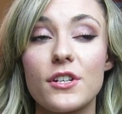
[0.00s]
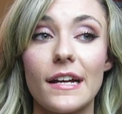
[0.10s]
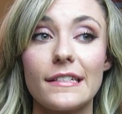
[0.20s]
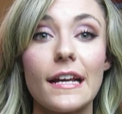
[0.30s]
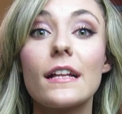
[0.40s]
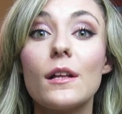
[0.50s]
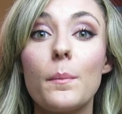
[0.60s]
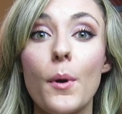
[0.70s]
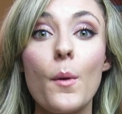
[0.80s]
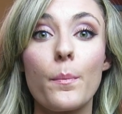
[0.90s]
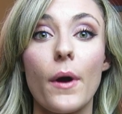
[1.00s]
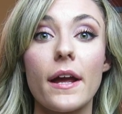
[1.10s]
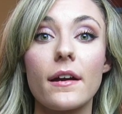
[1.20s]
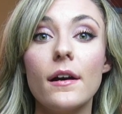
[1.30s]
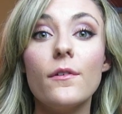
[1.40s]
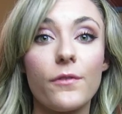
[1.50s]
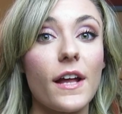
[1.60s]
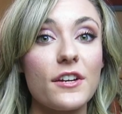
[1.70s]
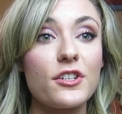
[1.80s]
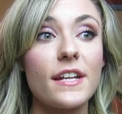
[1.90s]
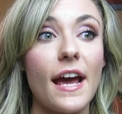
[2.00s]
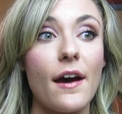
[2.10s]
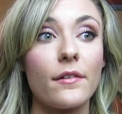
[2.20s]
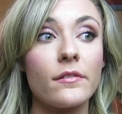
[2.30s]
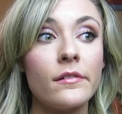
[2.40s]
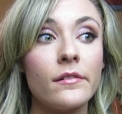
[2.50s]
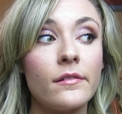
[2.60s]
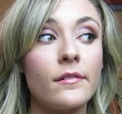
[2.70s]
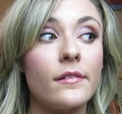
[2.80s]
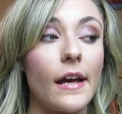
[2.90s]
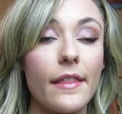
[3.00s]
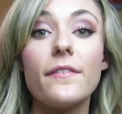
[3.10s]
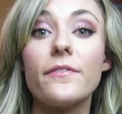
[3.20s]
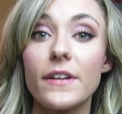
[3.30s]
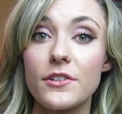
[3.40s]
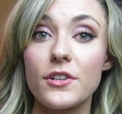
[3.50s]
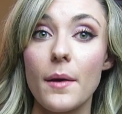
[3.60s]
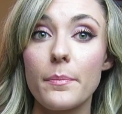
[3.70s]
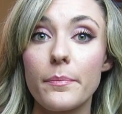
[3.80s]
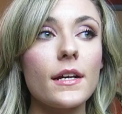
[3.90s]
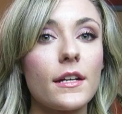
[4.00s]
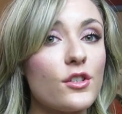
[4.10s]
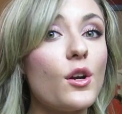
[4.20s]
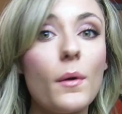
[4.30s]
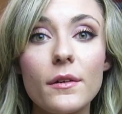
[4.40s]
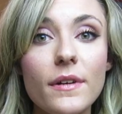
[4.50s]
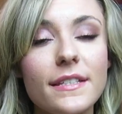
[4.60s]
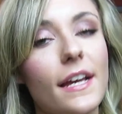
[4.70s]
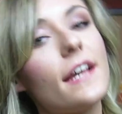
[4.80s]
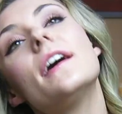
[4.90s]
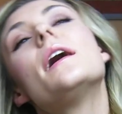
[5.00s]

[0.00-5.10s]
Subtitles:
You gotta take a little poop break, flush it down, and then finish up. Because you don't want to risk it.